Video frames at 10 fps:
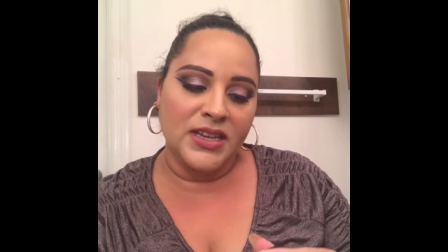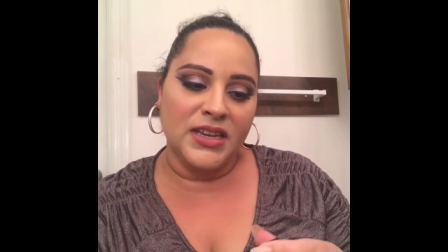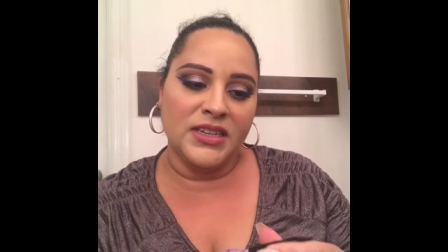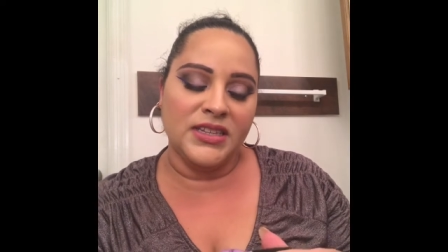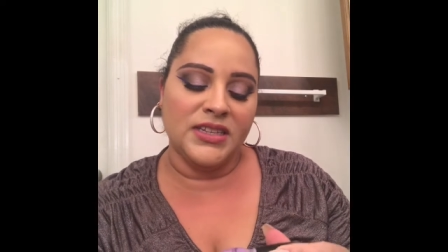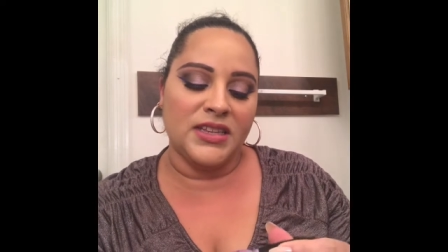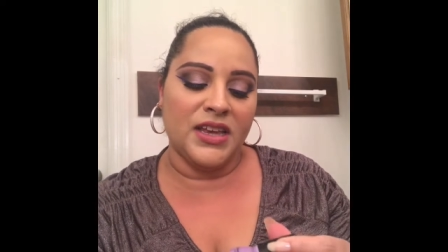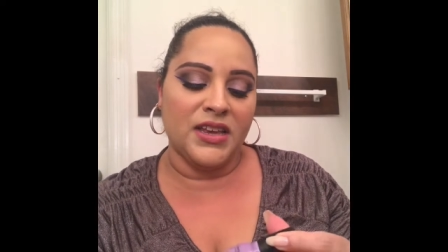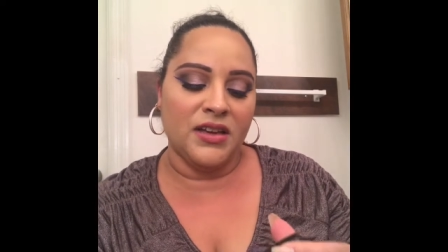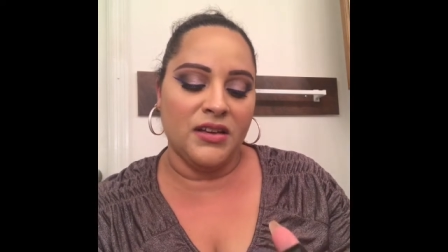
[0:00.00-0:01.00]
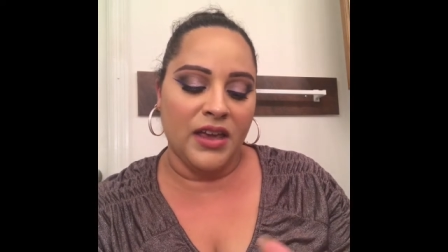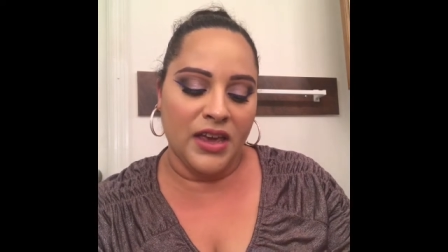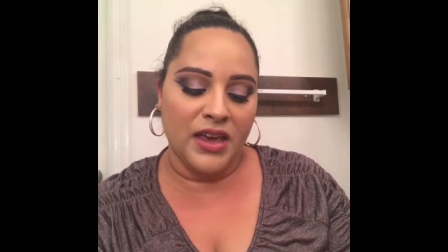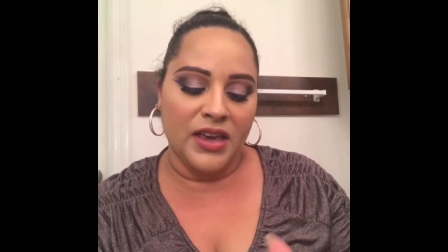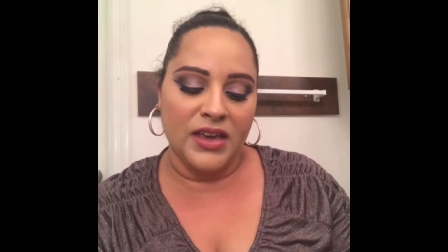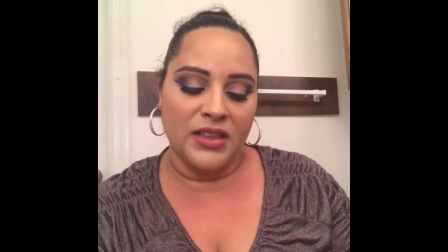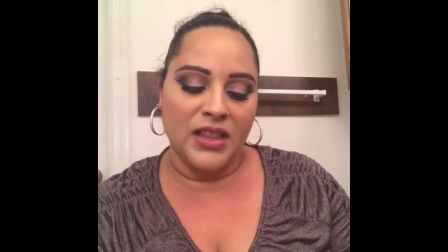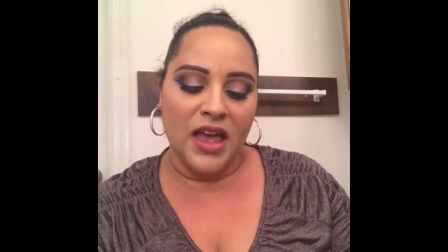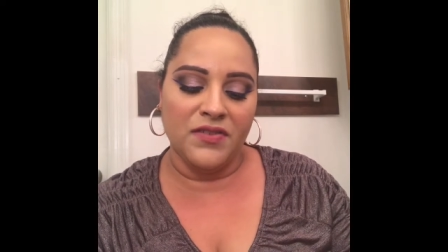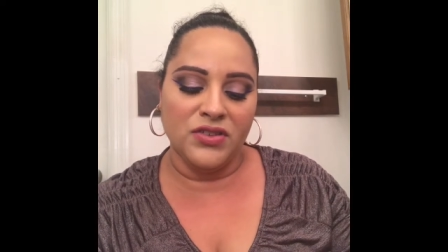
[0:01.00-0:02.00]
and this is like a
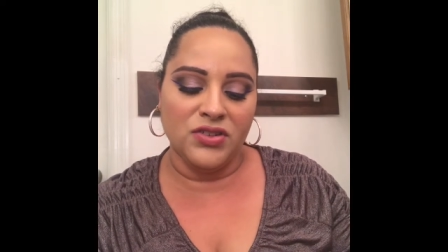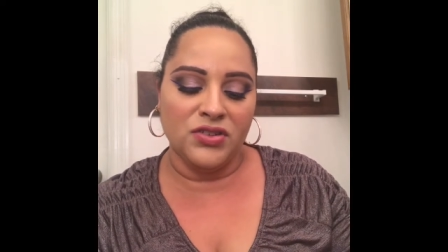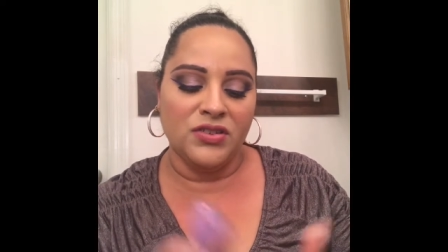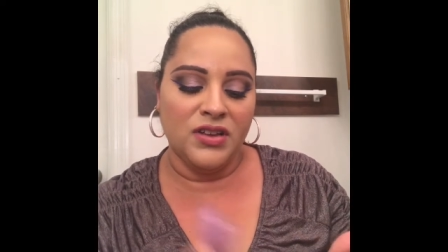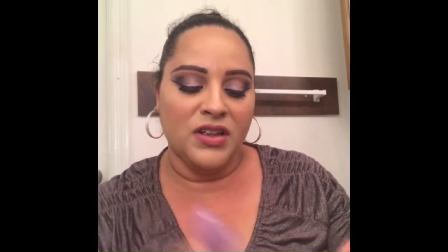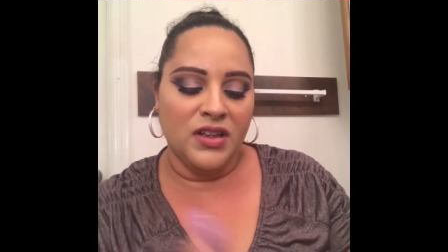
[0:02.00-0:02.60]
lavender,